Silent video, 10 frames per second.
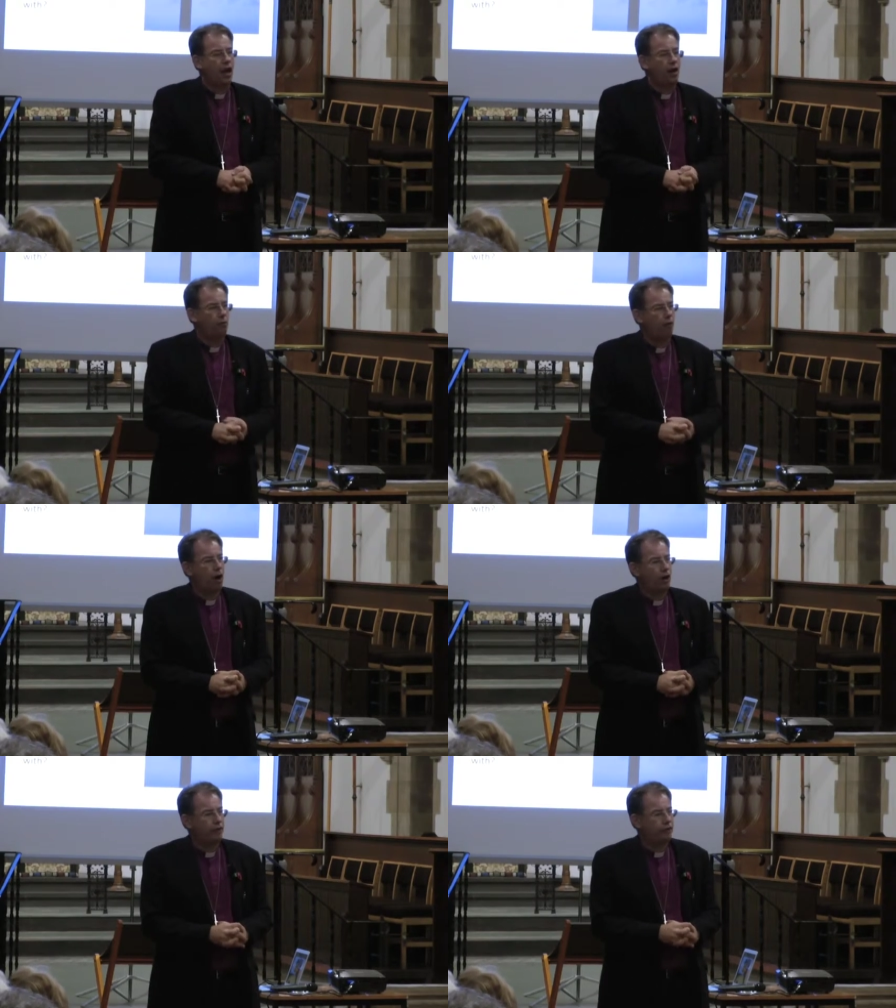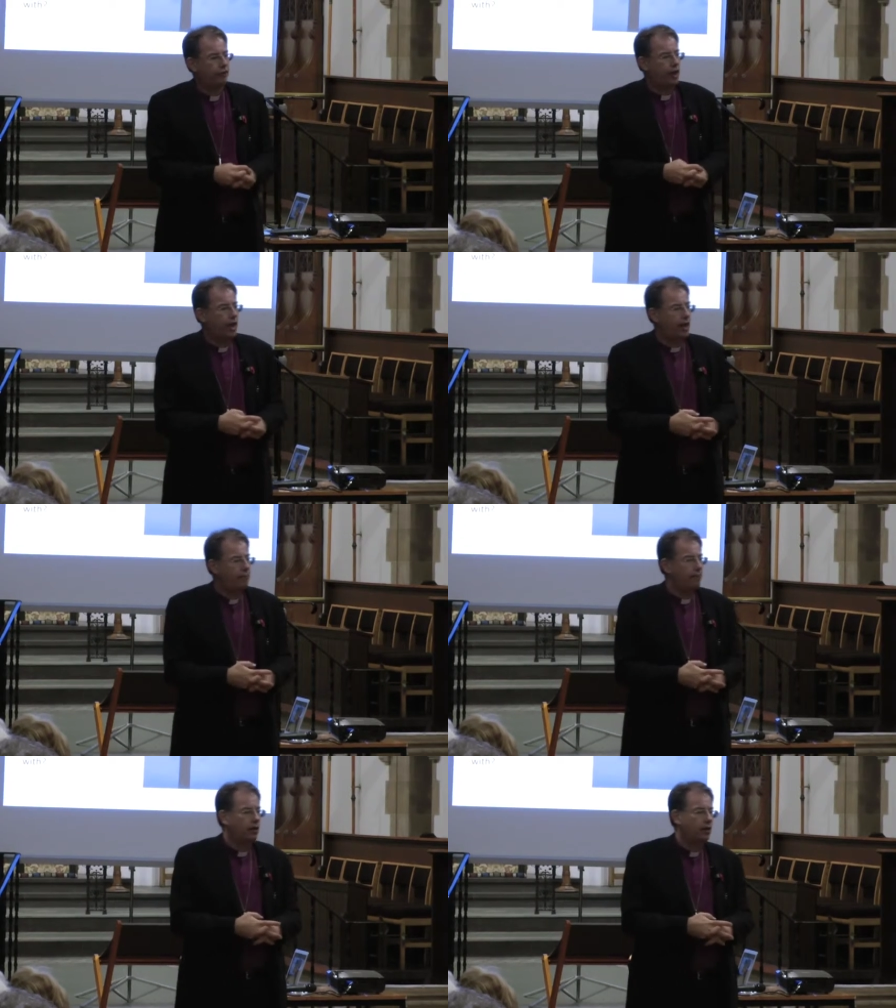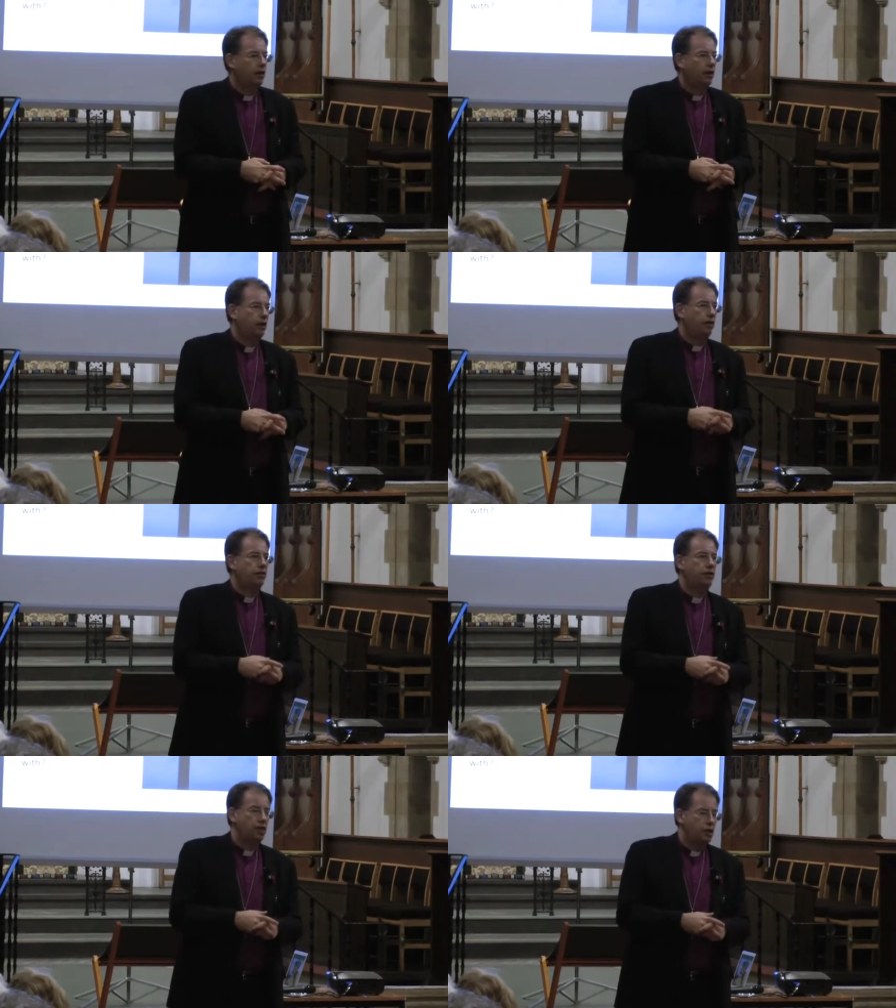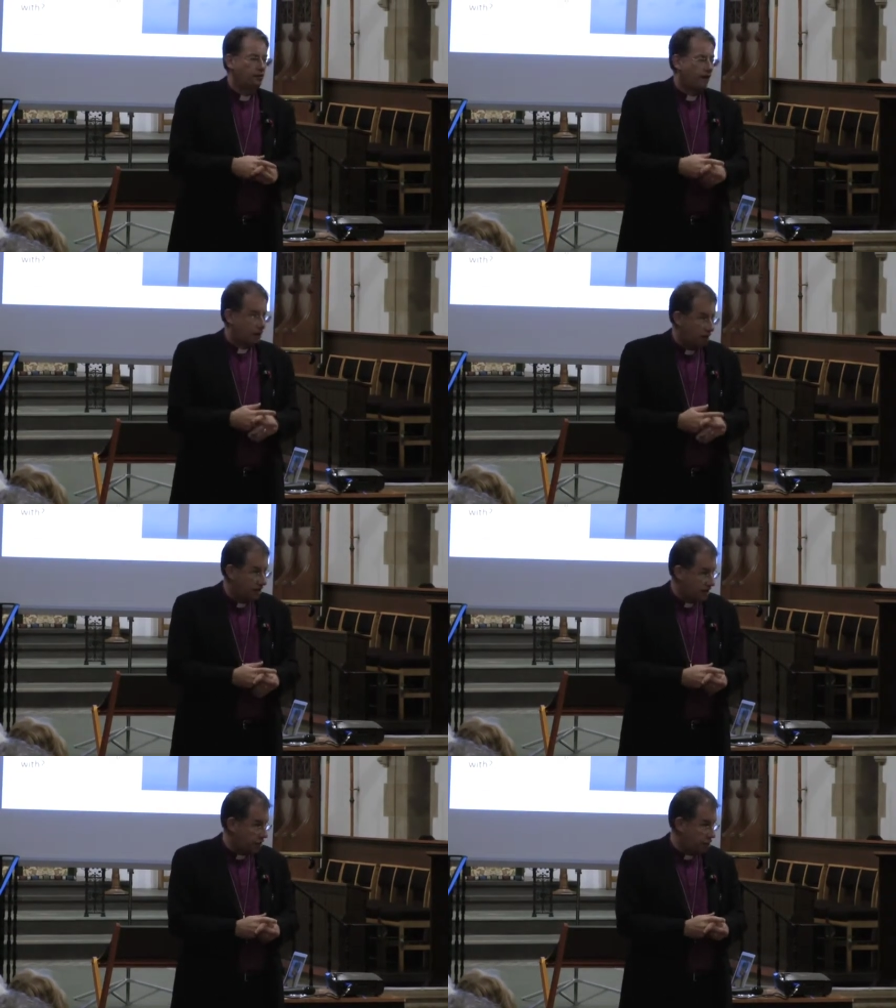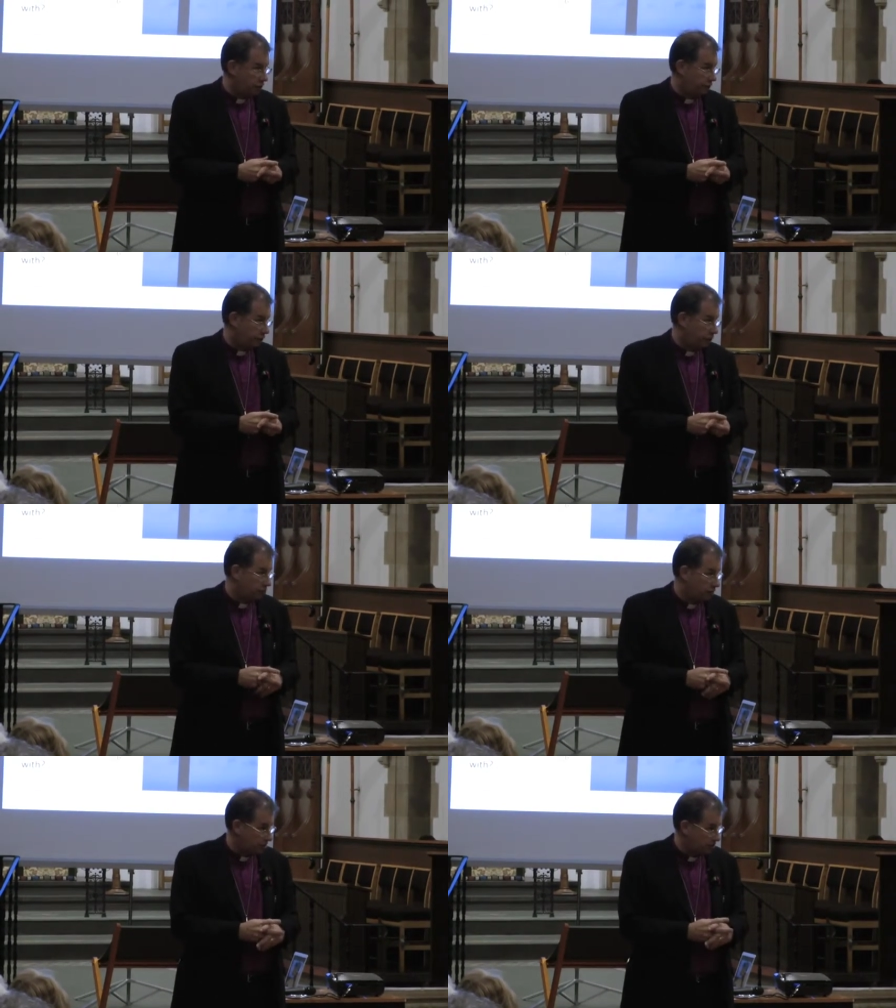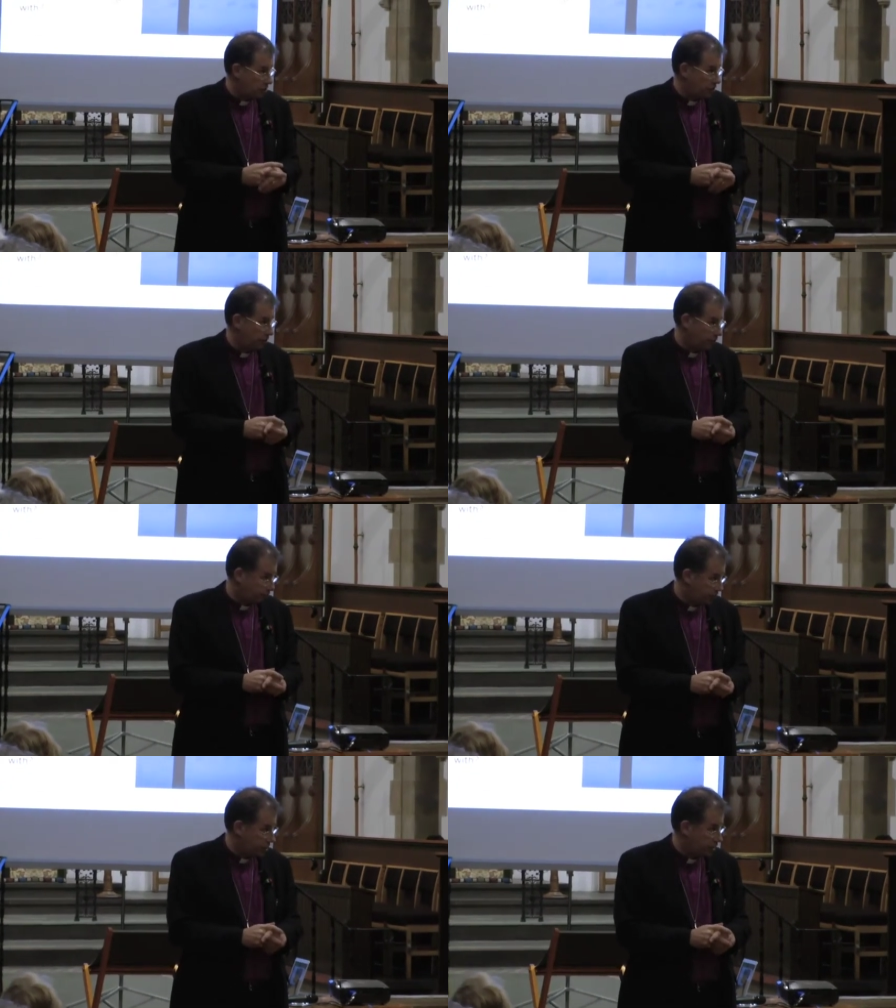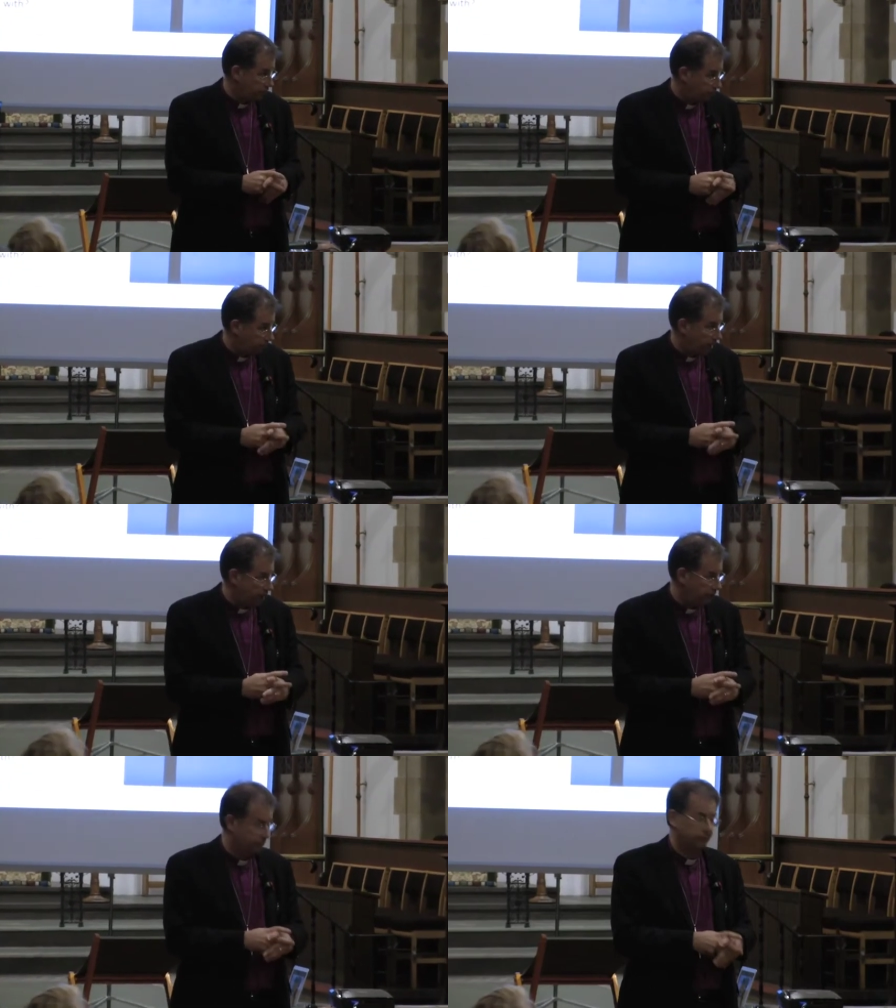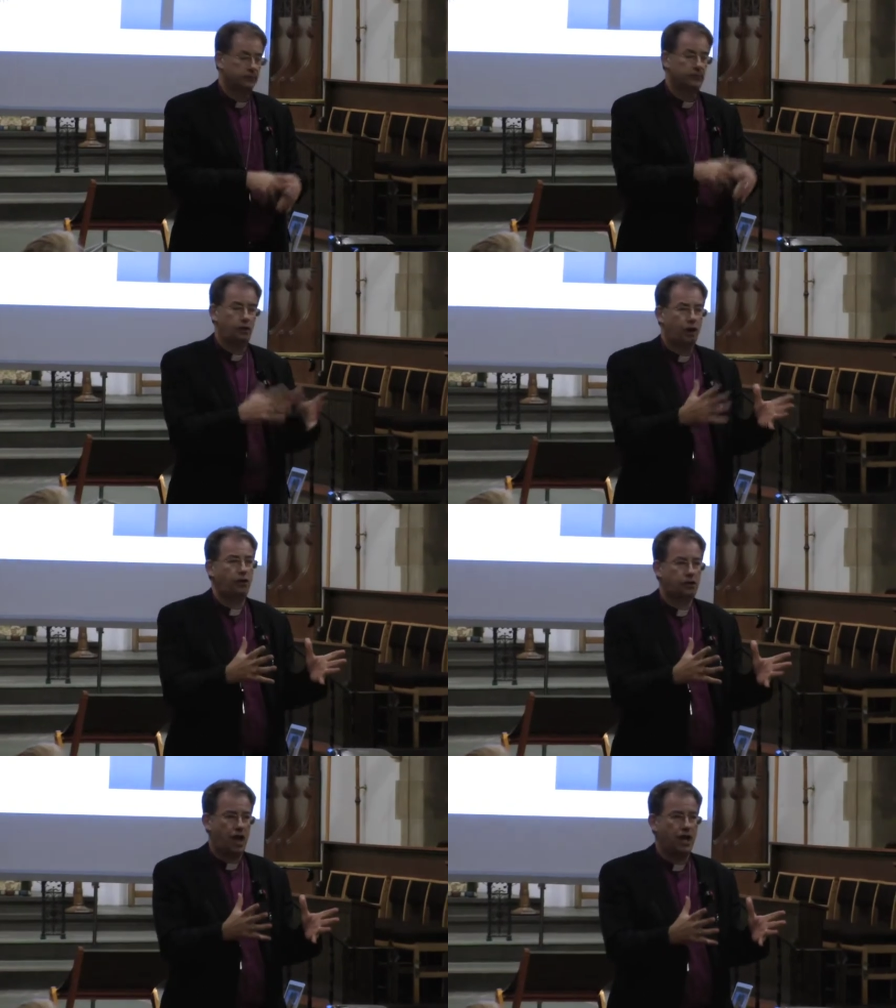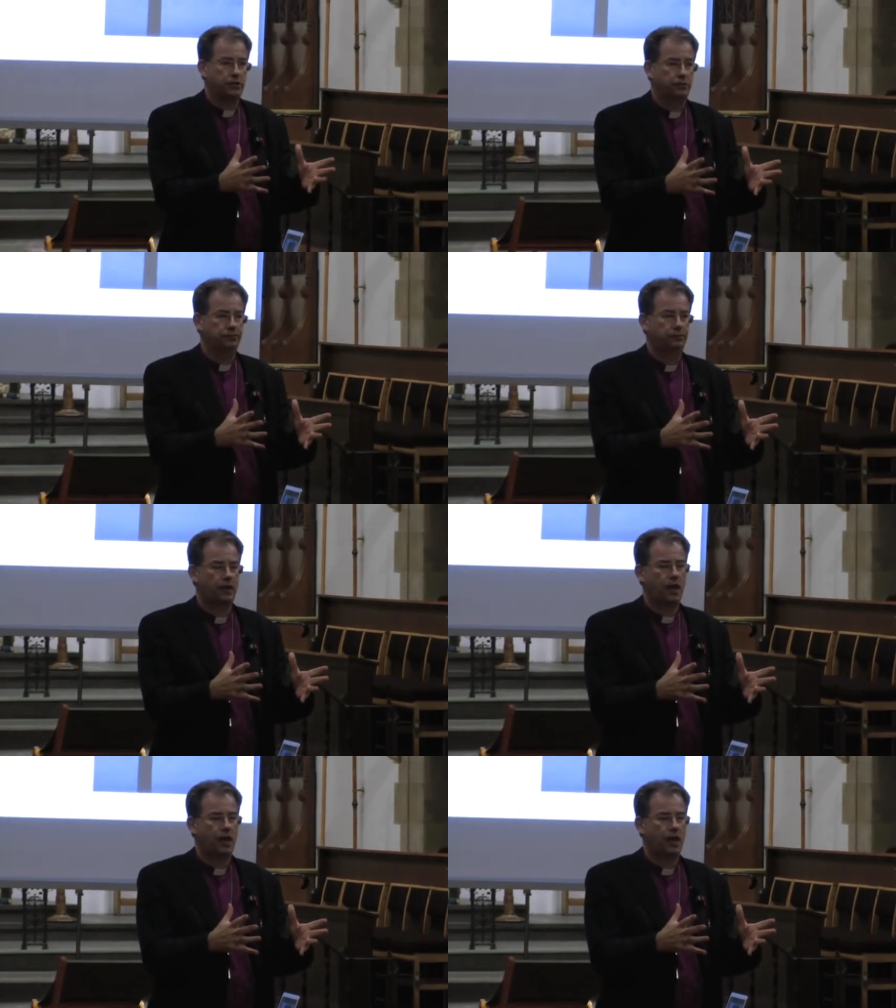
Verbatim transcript: uh, was um, the new evangelization for the transmission of the Christian faith. Long title.